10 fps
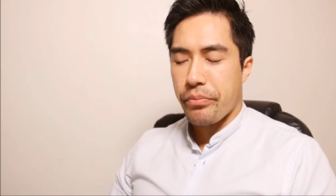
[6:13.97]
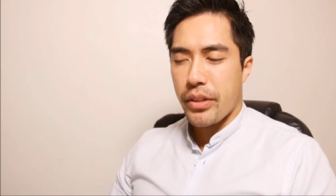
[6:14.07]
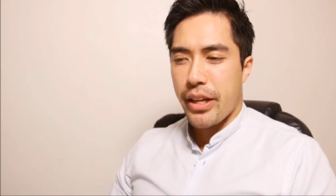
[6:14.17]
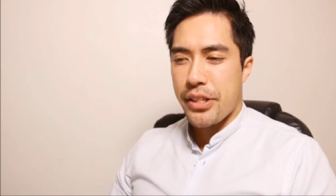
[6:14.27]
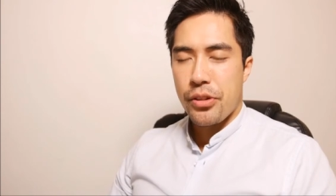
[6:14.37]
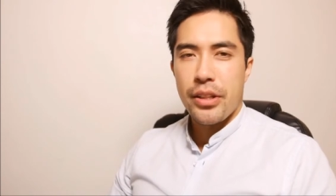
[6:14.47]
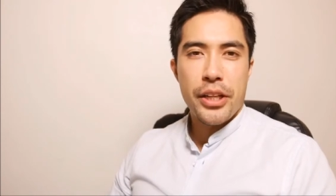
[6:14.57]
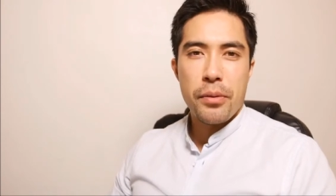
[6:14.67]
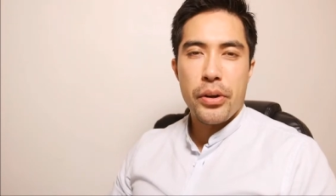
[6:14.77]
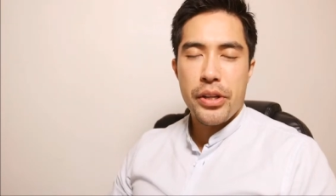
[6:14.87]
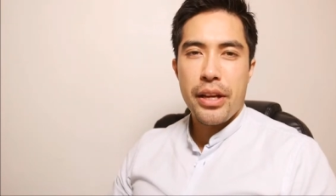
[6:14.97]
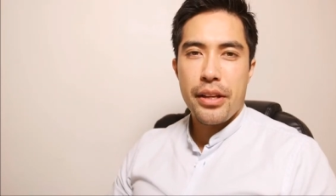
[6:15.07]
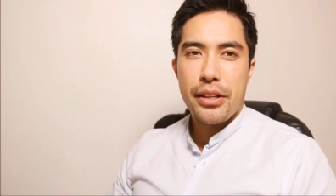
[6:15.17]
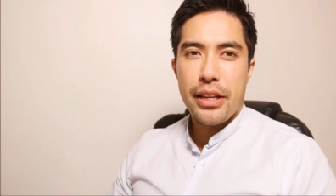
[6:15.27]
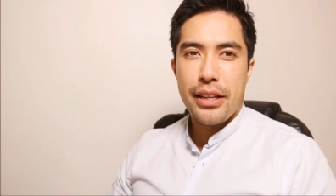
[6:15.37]
it's not like your body can,
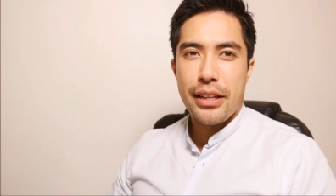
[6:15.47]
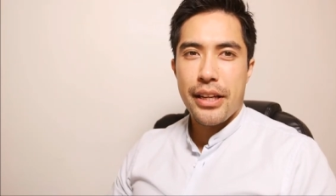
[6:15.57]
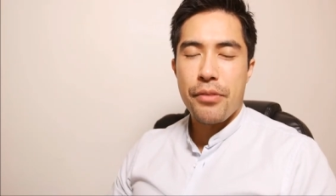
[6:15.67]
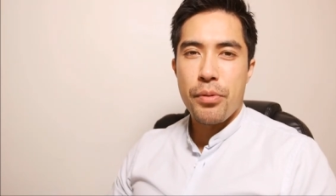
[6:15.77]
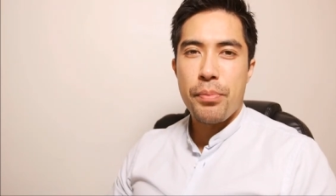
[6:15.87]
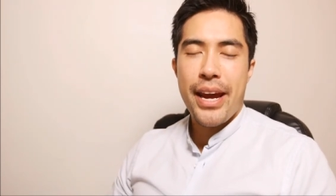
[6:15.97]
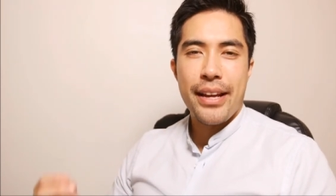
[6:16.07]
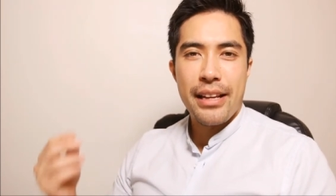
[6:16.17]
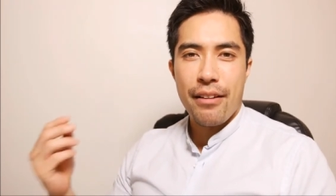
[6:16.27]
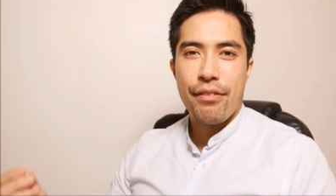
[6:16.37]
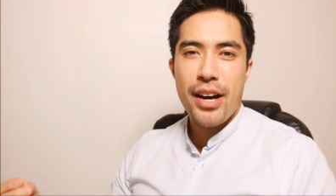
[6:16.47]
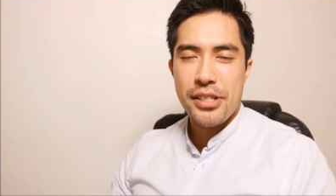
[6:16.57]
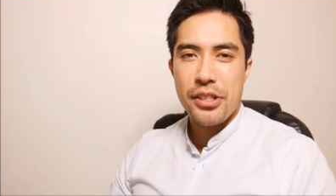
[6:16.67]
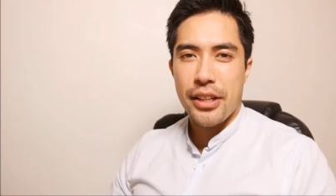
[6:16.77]
can repair that fast.